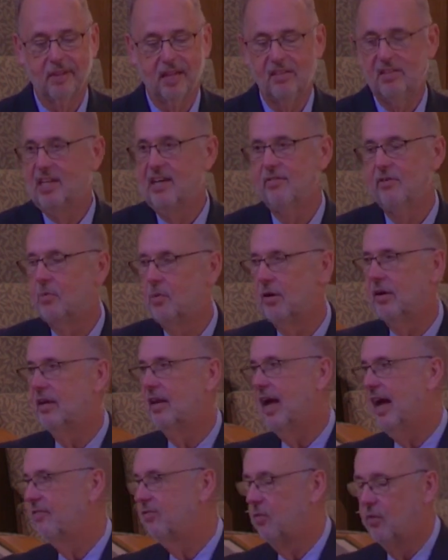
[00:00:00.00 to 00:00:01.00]
everywhere in
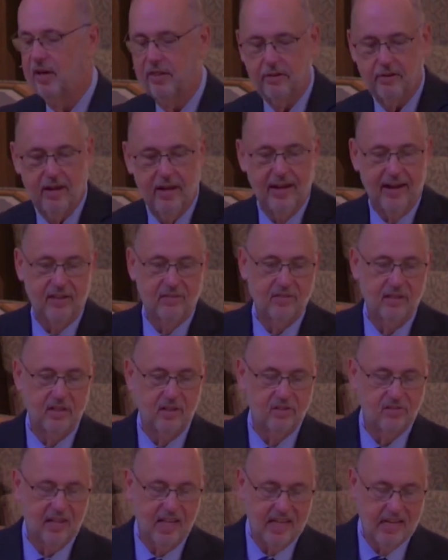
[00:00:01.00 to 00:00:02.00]
life, whether it's in a
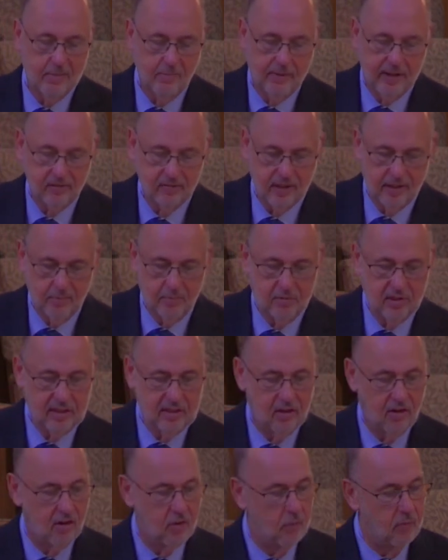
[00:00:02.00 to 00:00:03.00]
stadium that's empty
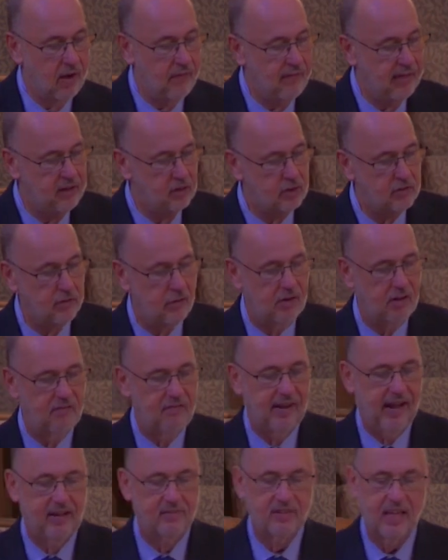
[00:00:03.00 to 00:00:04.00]
or one that is full of
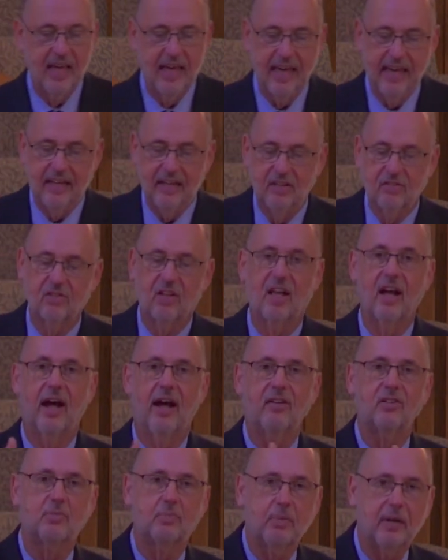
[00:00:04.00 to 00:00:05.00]
fans. It is
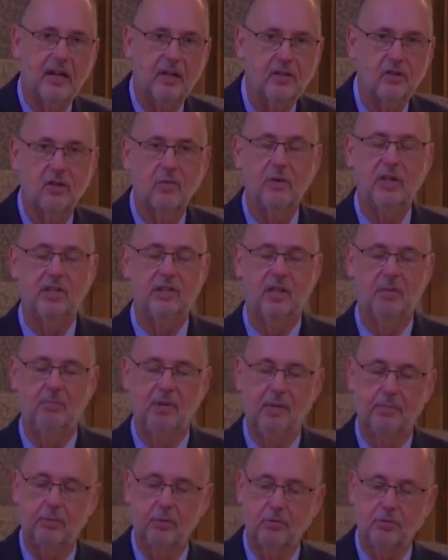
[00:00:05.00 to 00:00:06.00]
God's pleasure we should be
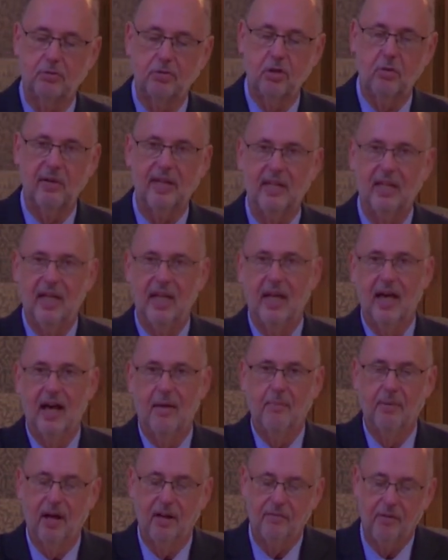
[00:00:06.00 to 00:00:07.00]
pursuing
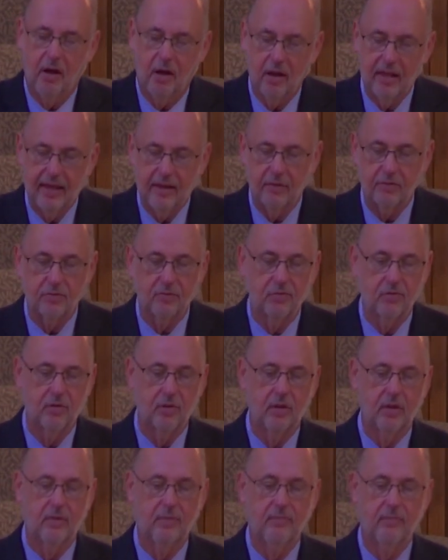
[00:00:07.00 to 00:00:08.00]
above all else.
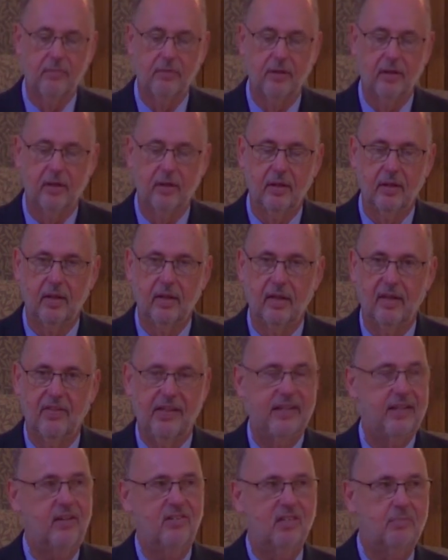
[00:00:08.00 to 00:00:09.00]
That
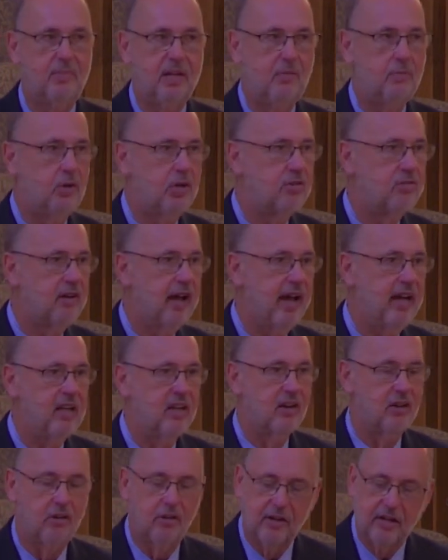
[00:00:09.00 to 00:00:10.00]
doesn't mean we're trying to
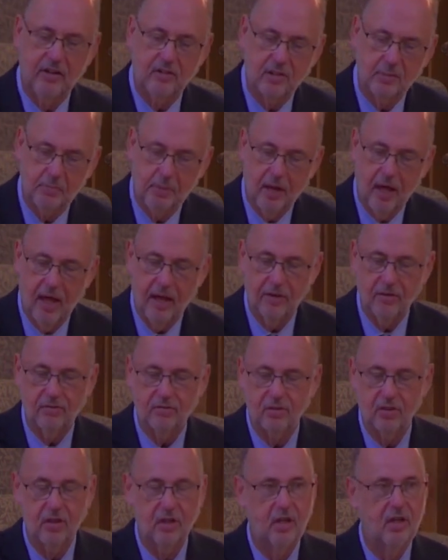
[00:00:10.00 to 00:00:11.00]
earn his applause
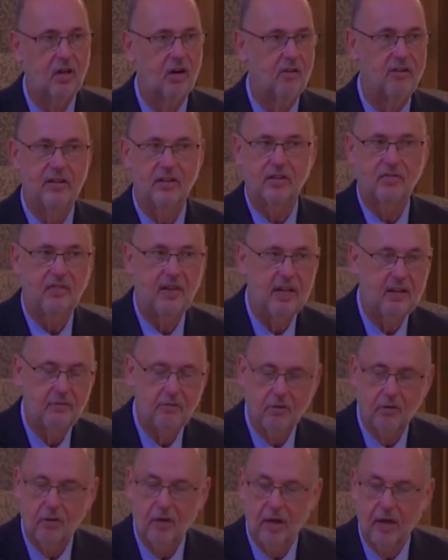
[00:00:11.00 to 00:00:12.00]
or his
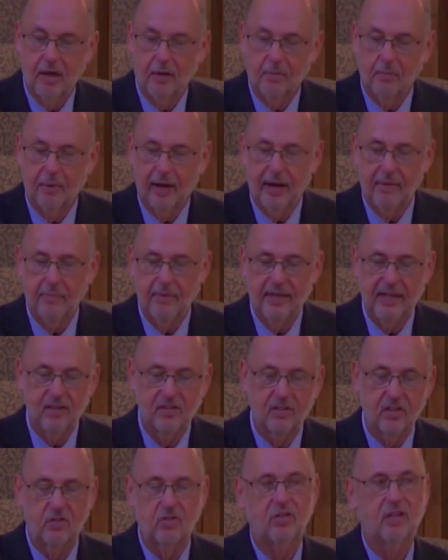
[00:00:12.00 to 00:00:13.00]
favor by being
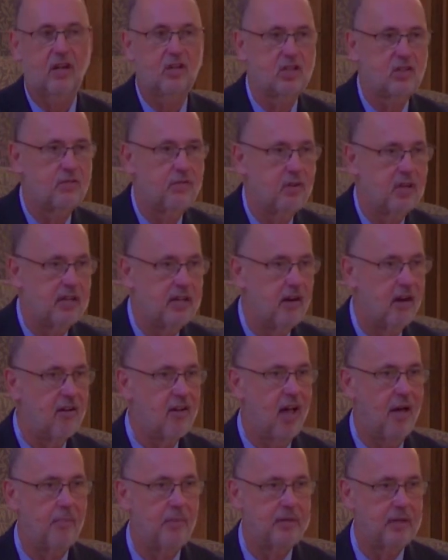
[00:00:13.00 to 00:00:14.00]
successful in our
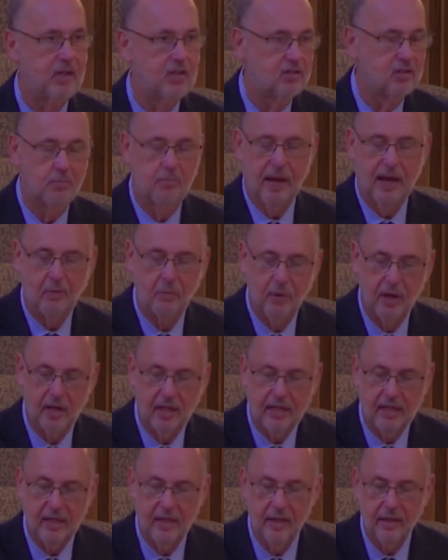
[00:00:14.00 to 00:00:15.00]
competition or by winning.